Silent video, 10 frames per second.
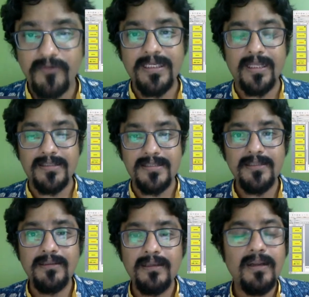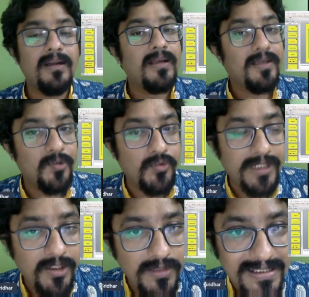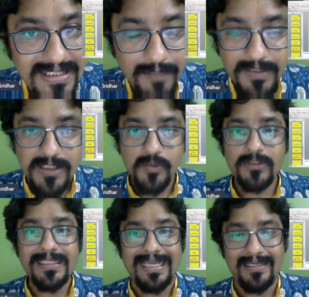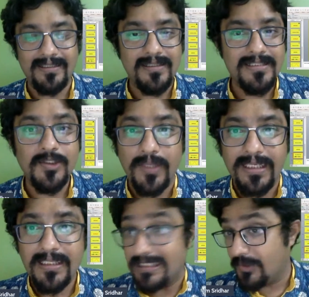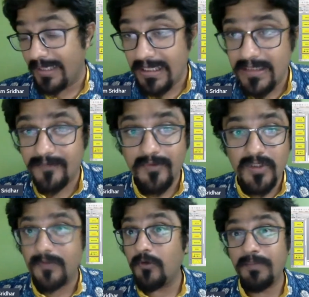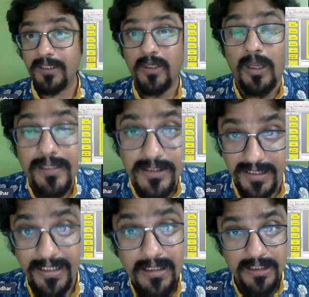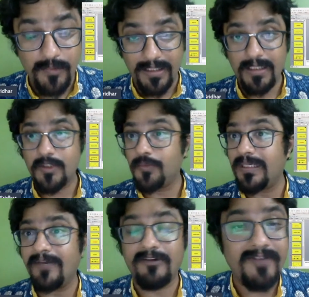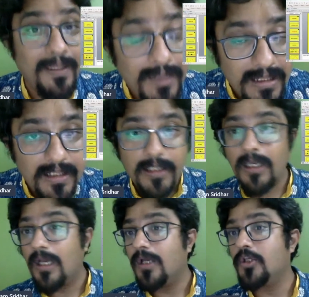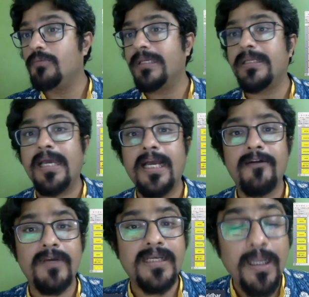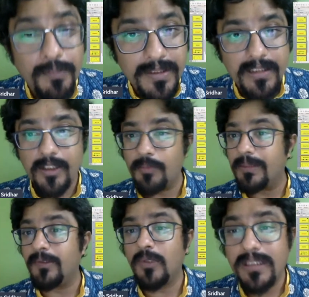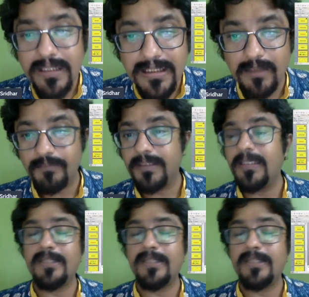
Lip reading: an answer. You need to establish who are the characters in 20 years. In 20 years, of course, we won't be in college, right? In 20 years, we're going to have a family. You might have a company, you might be working in a company,